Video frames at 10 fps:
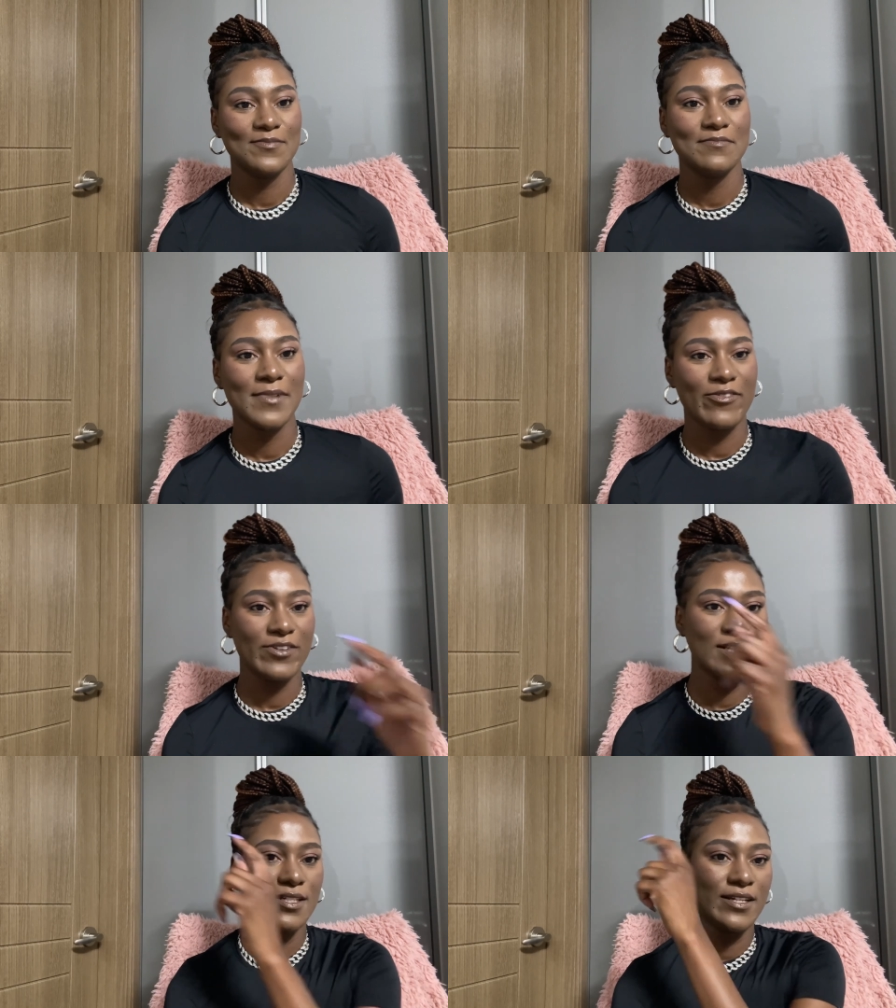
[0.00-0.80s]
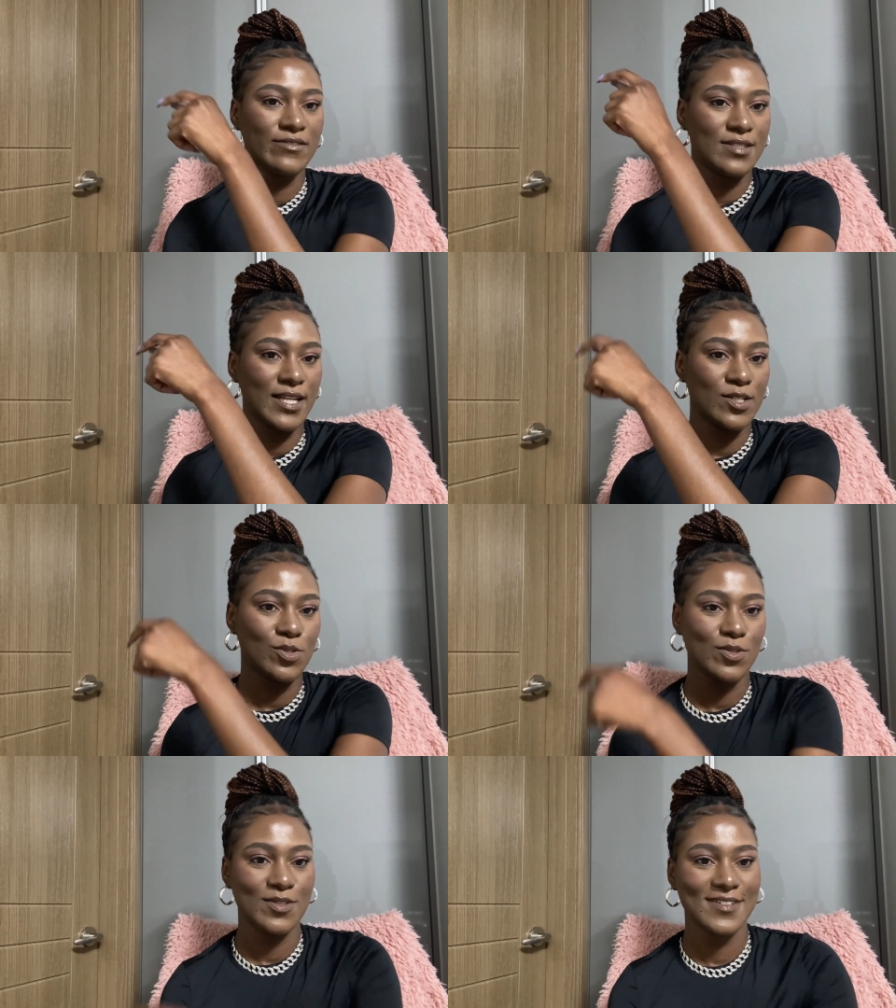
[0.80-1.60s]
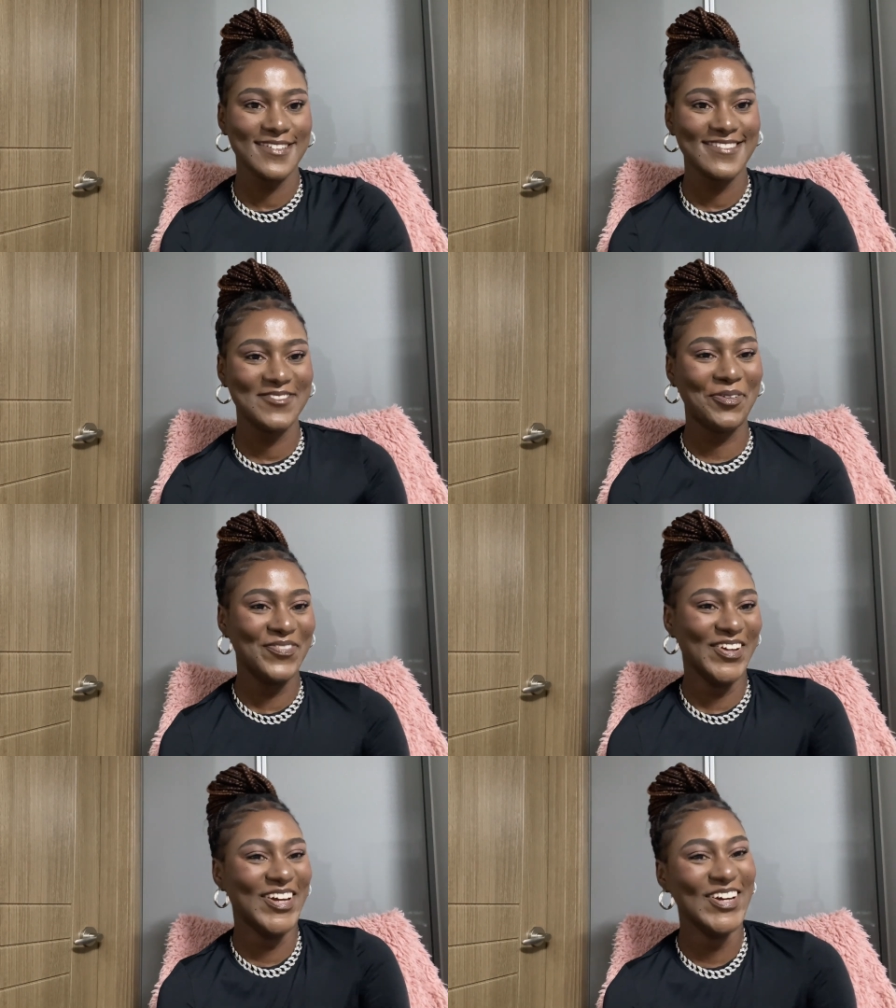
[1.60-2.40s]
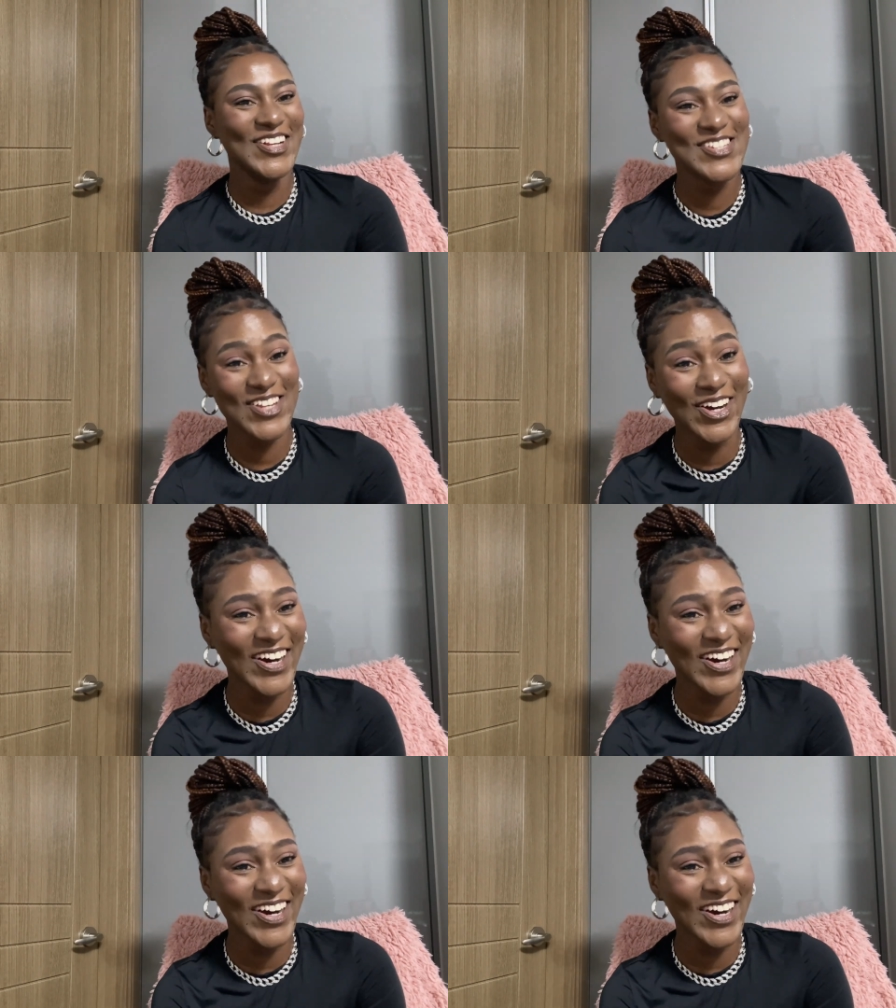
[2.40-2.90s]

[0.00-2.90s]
My friend lives next door. So,